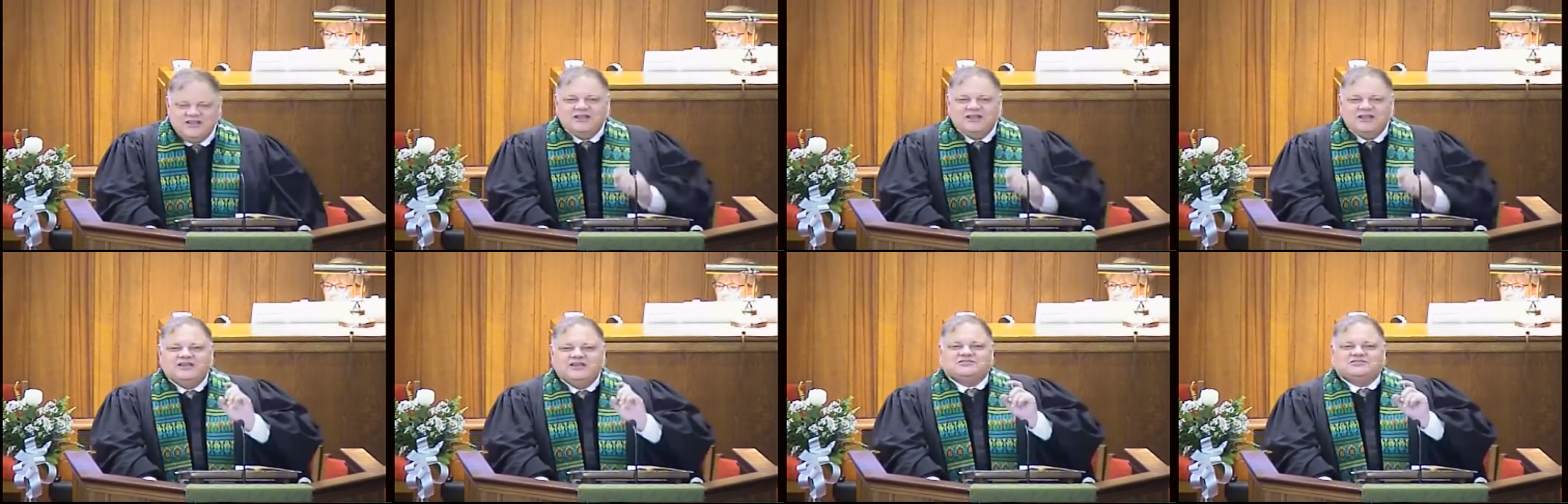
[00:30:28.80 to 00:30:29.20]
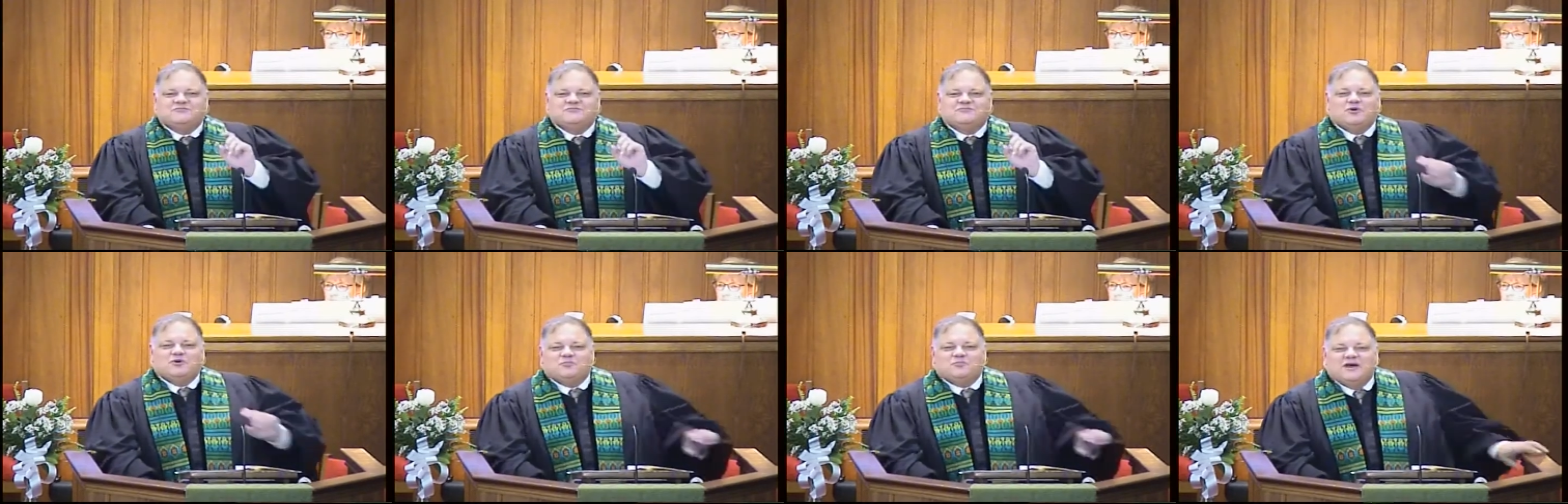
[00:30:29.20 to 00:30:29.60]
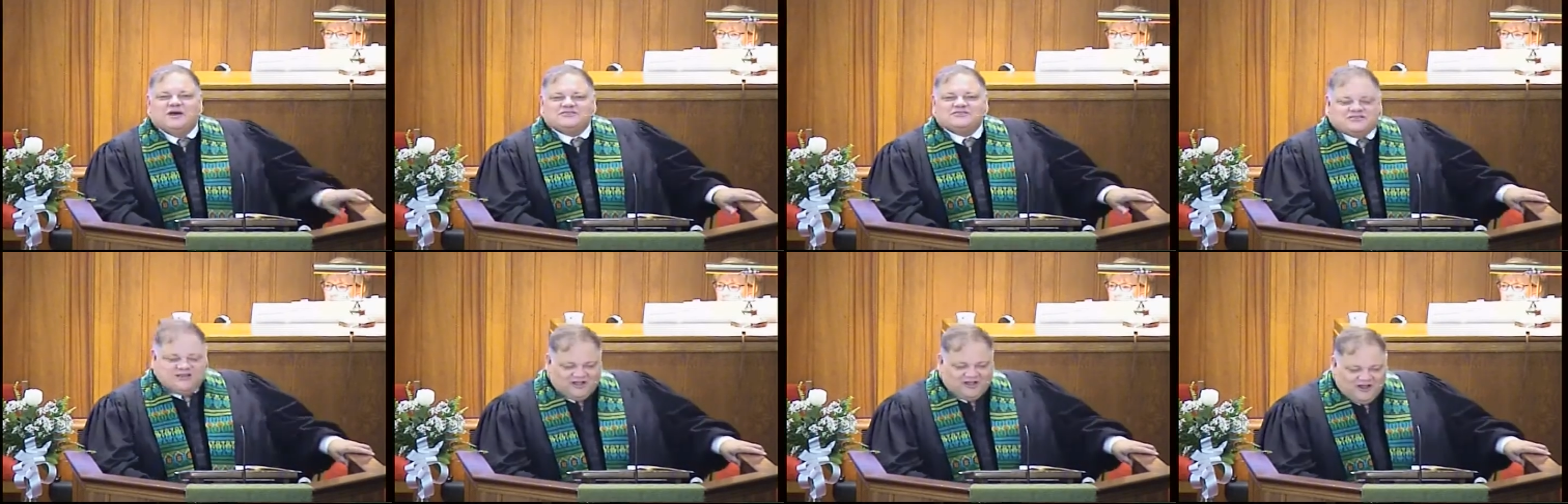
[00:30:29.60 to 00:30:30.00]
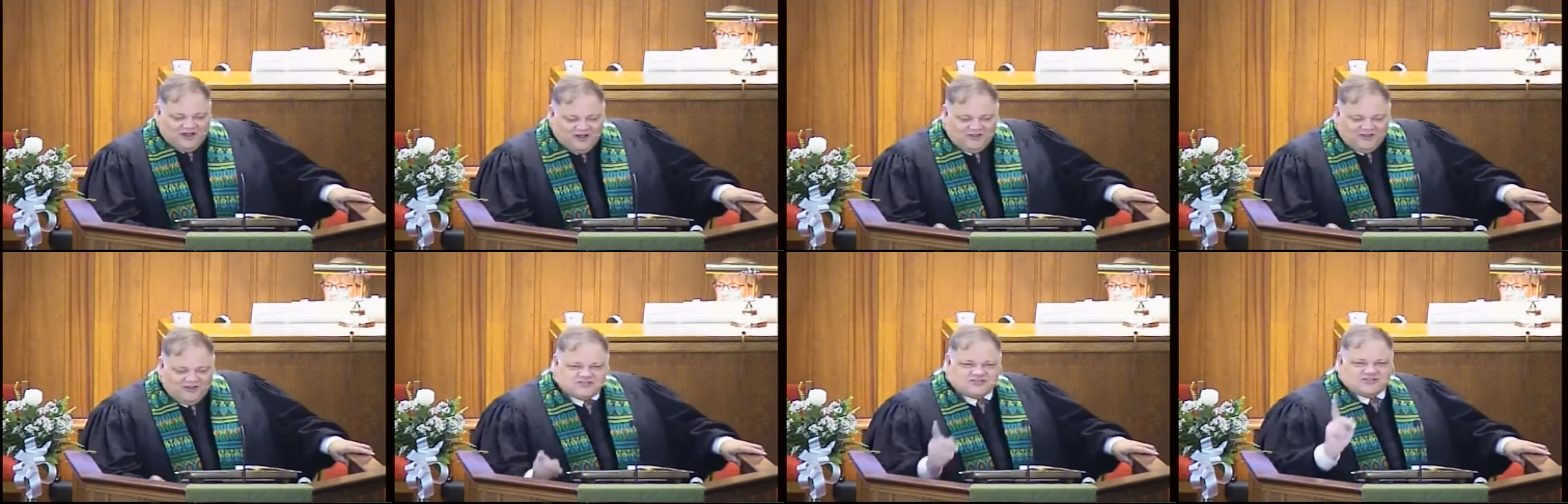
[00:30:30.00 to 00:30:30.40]
It's a book by
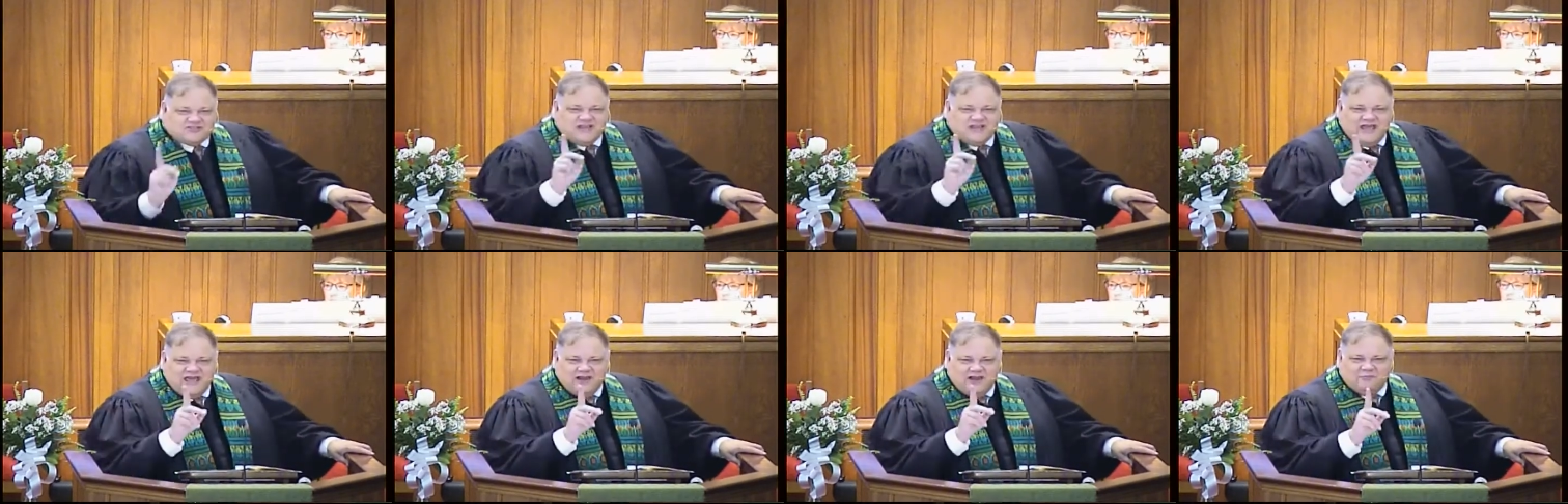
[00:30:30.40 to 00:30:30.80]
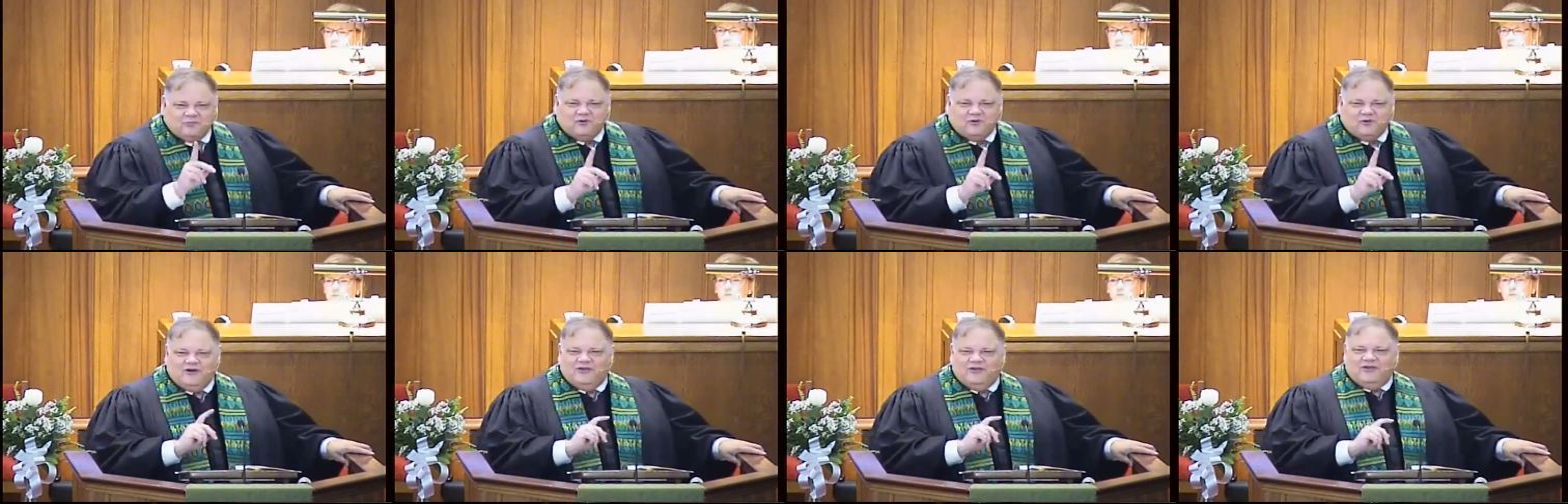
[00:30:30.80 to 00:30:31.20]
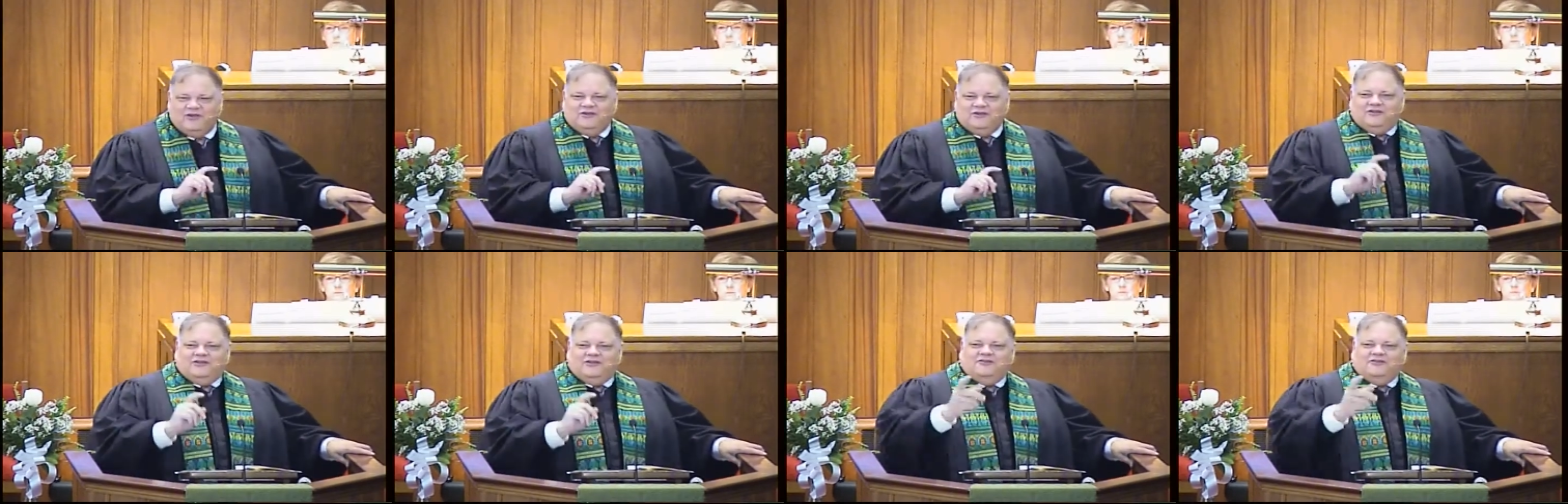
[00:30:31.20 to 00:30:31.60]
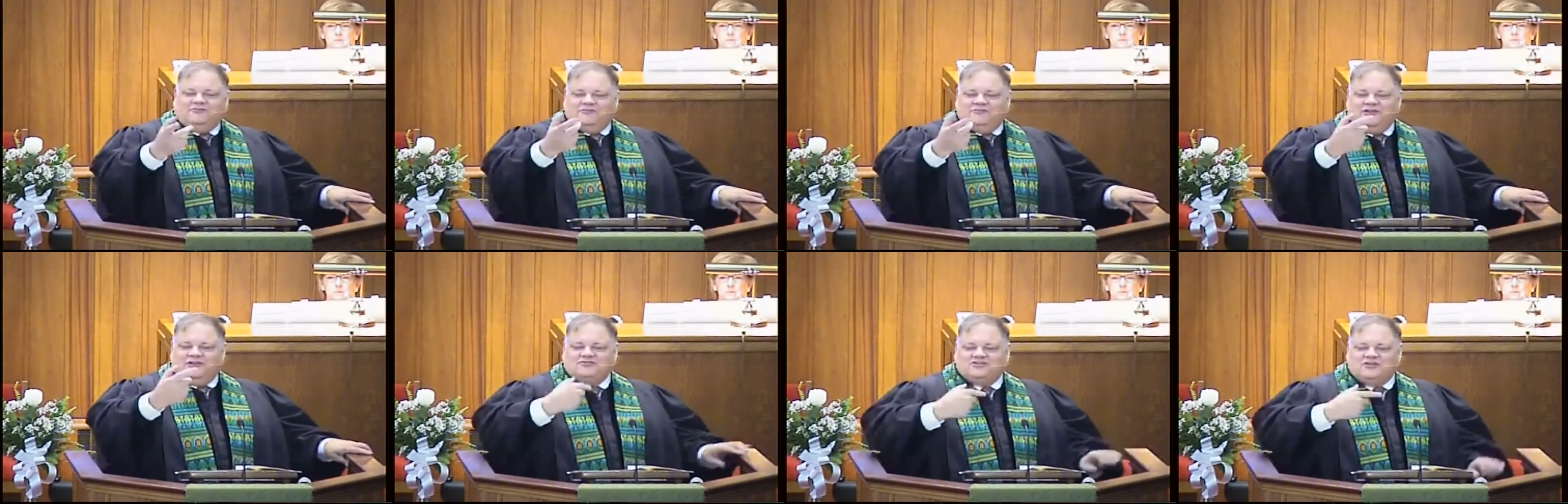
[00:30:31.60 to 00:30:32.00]
psychologist Adam Grant,
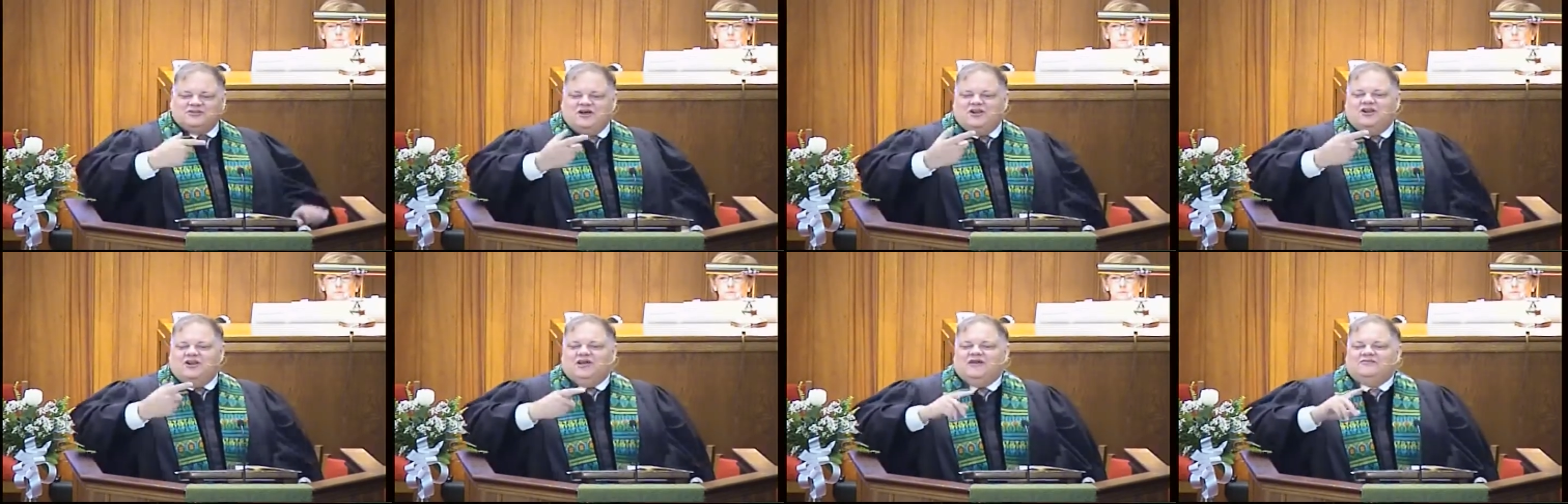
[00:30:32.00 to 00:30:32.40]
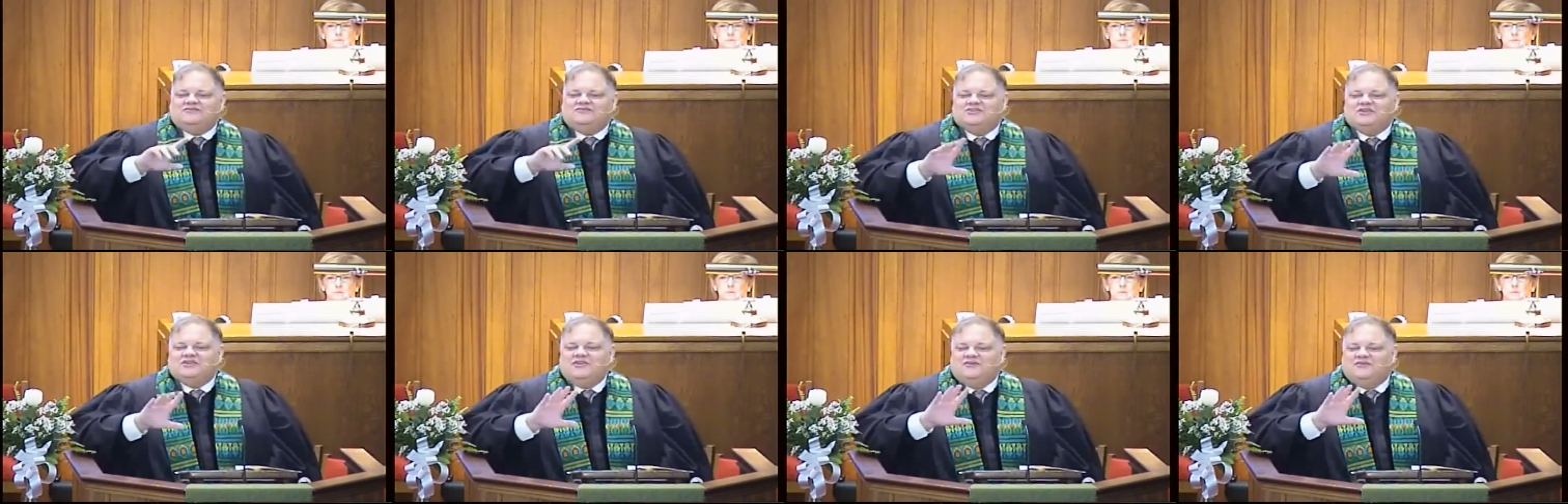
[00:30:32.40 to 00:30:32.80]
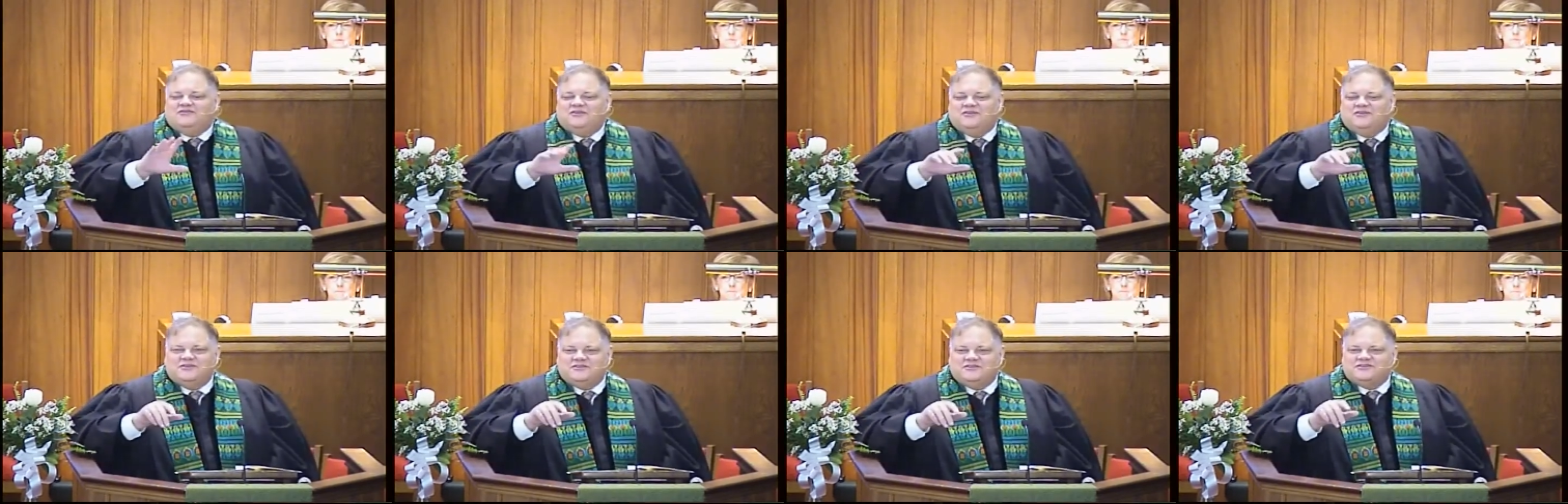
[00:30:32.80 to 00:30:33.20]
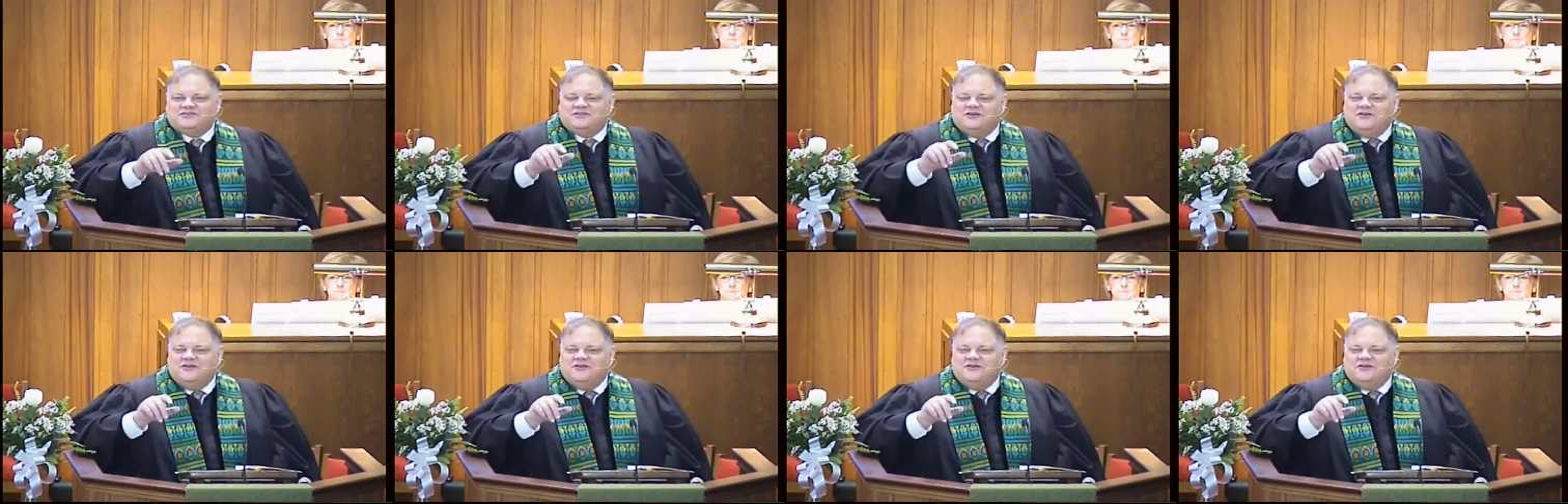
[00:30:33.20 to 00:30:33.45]
and John and I've shared this,